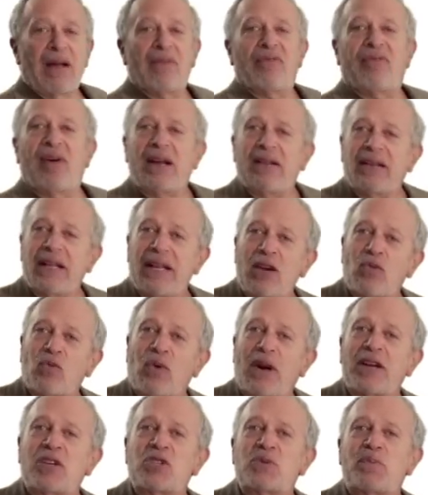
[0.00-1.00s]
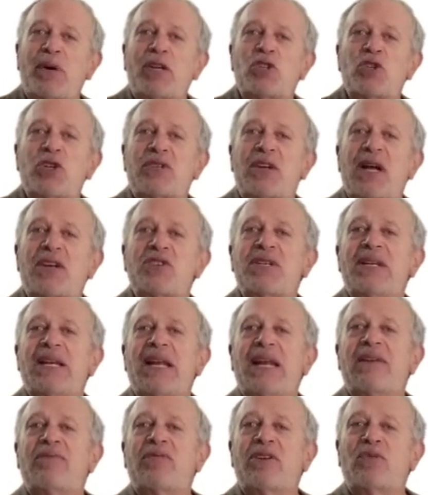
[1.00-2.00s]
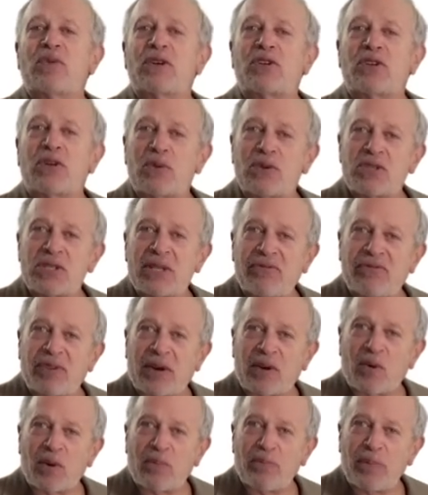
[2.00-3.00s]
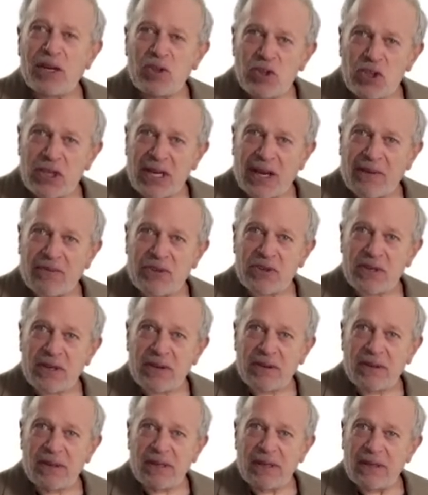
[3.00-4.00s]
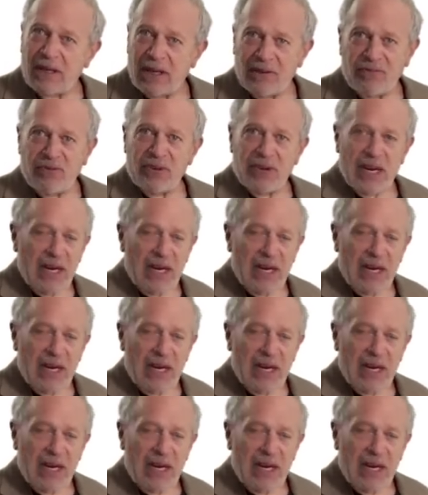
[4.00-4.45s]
Finally, Ryan's budget doesn't even reduce the federal budget deficit, not for